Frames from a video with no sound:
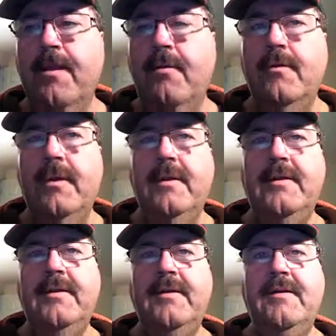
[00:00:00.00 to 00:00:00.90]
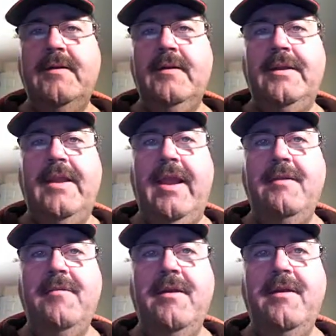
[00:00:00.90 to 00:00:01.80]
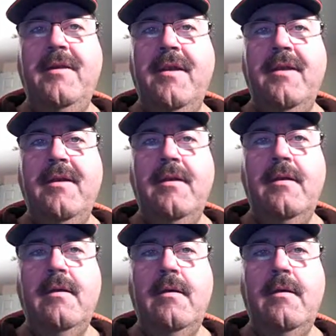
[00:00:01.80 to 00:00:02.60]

Okay, this is It Came Undone.